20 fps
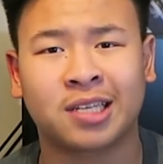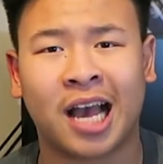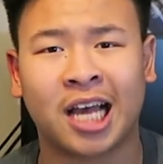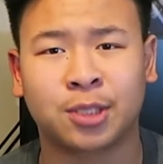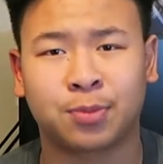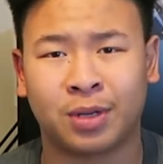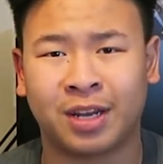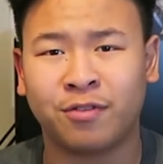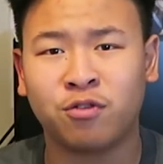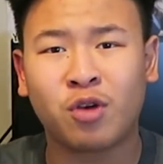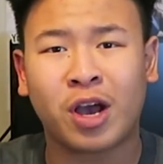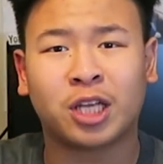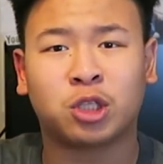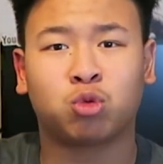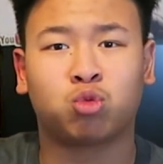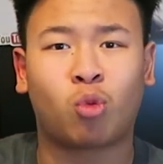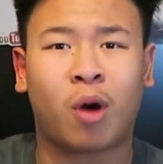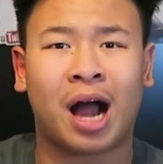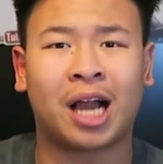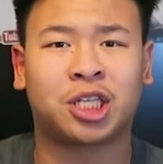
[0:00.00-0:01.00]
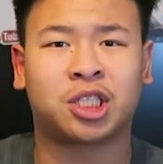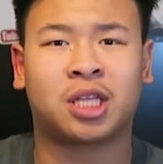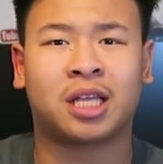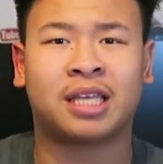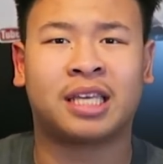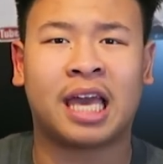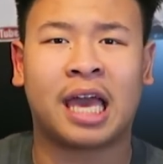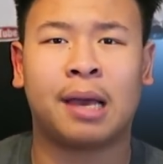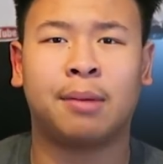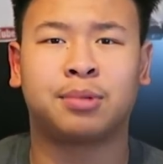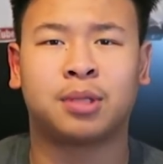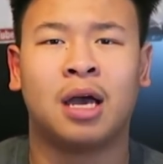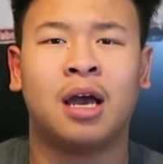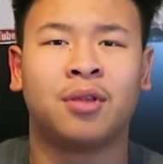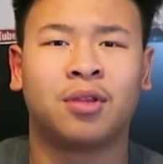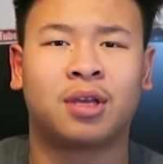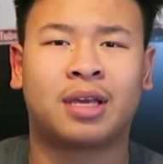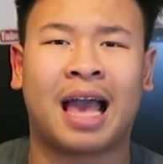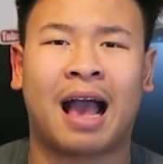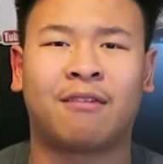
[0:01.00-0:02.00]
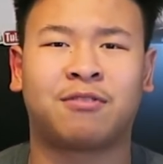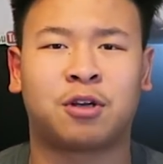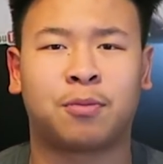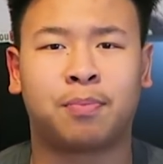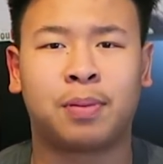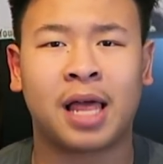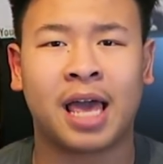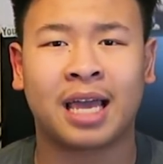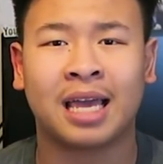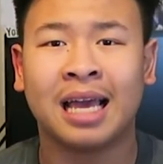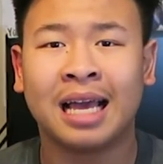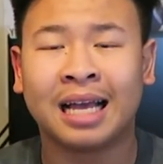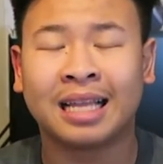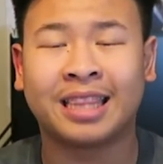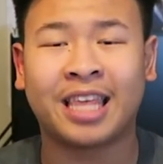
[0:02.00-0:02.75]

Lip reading: guys, but if you guys watch the games the Cavs are playing,